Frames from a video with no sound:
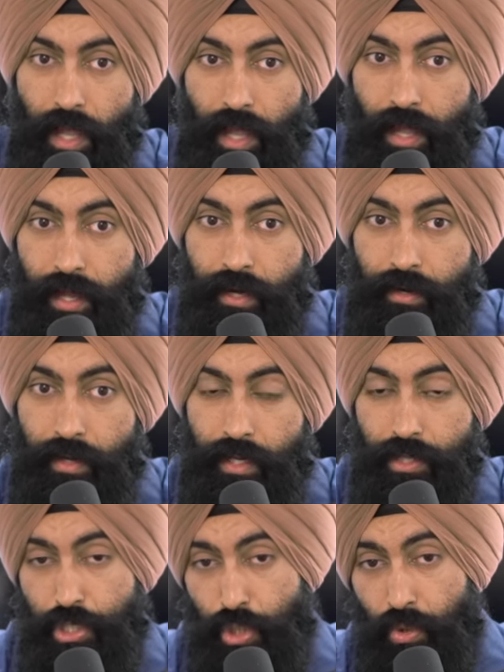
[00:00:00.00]
And
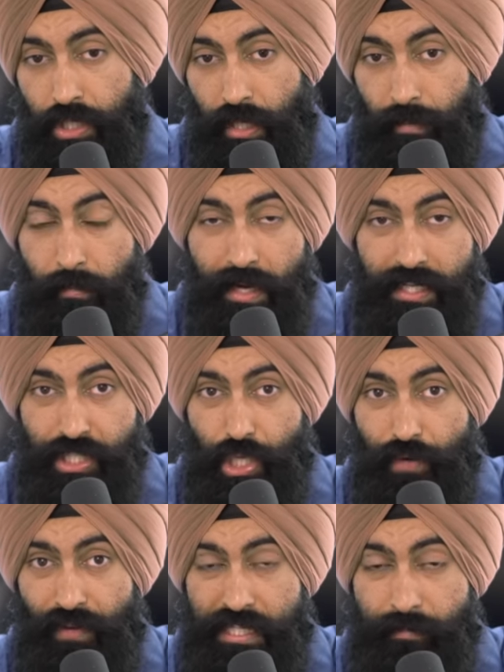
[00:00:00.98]
in the short term, you might see
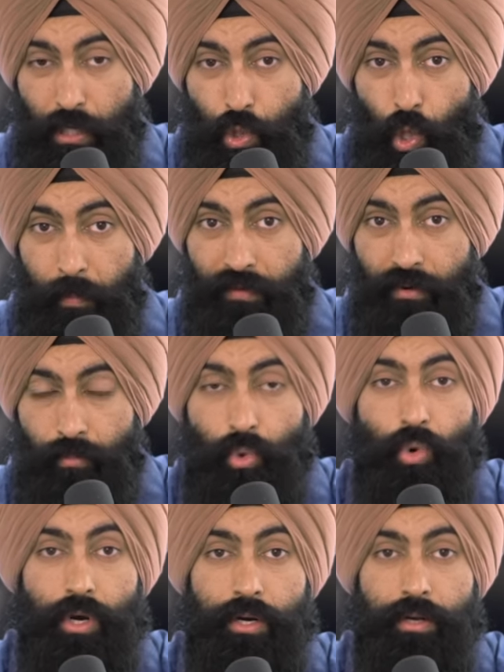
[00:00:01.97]
your investment go up even
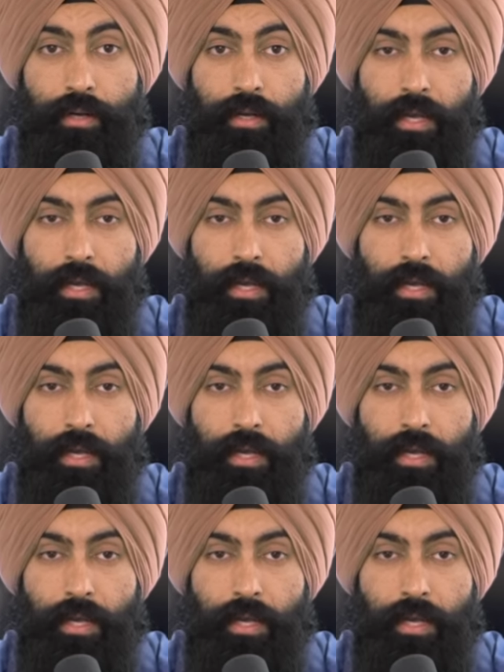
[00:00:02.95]
more.